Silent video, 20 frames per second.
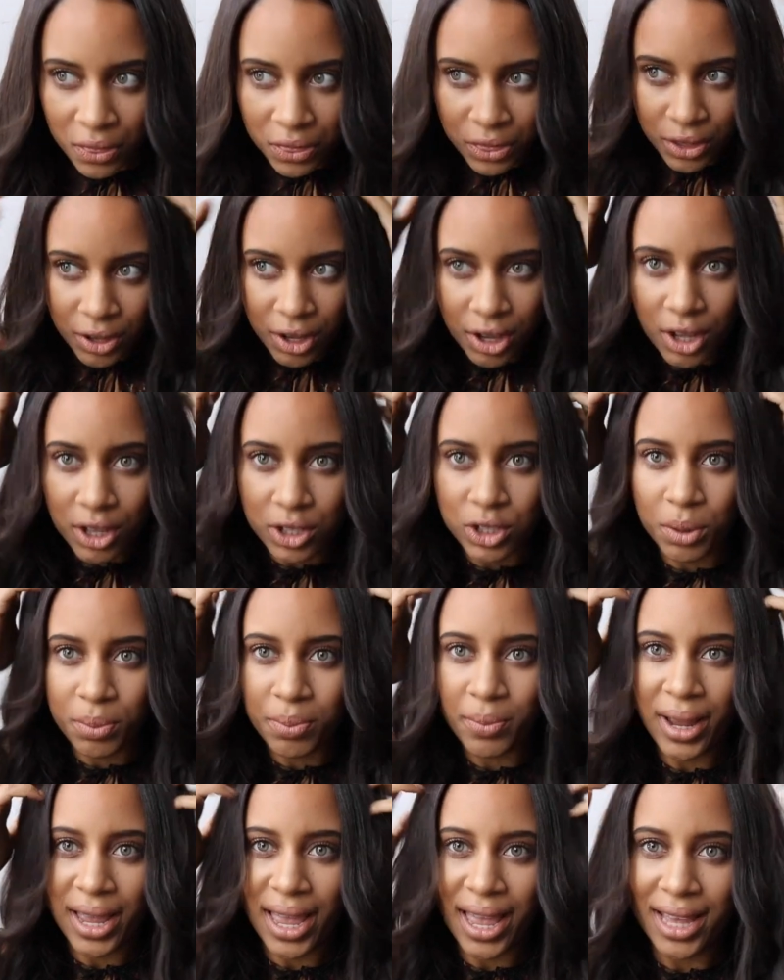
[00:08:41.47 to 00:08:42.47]
the top
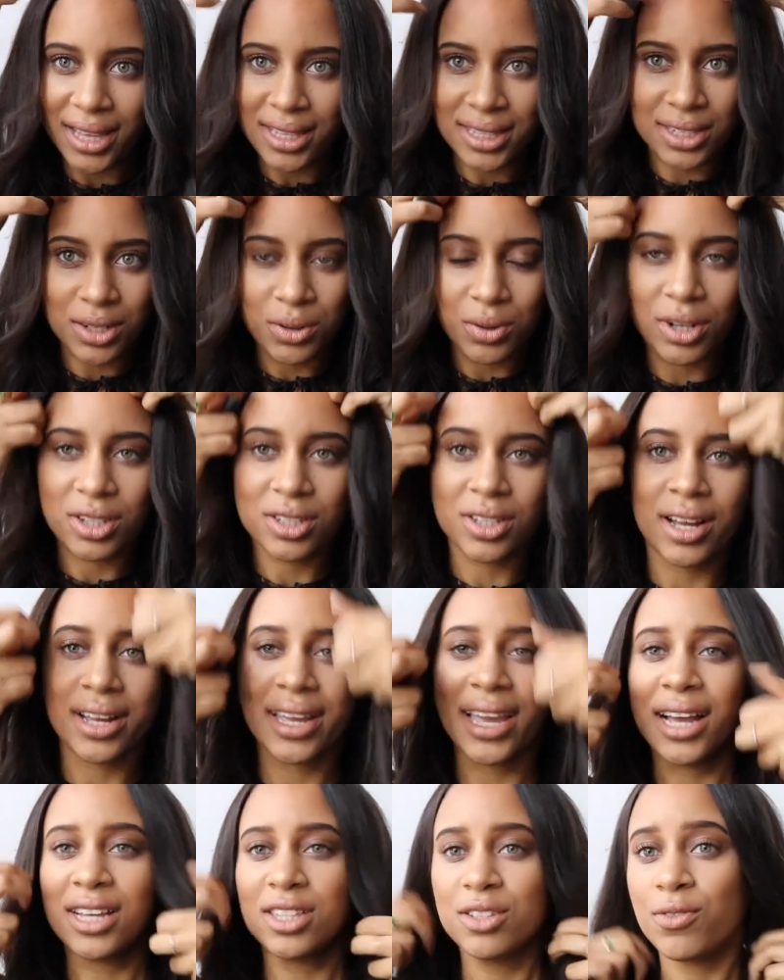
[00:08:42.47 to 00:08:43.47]
of my hair still looks like
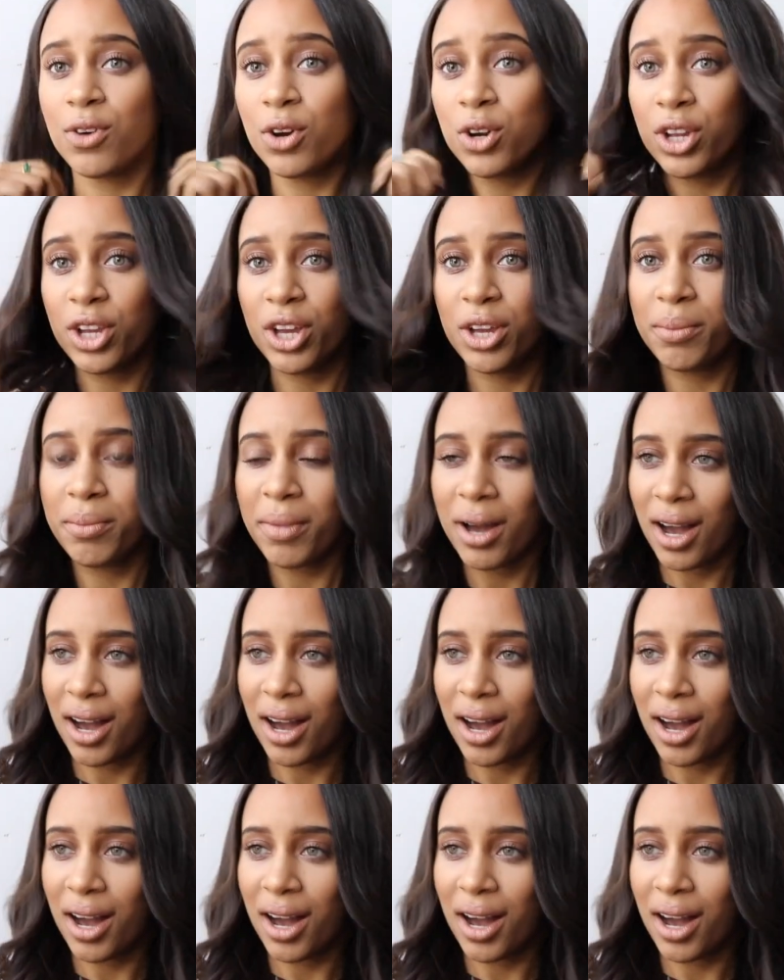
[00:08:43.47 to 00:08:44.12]
it has volume.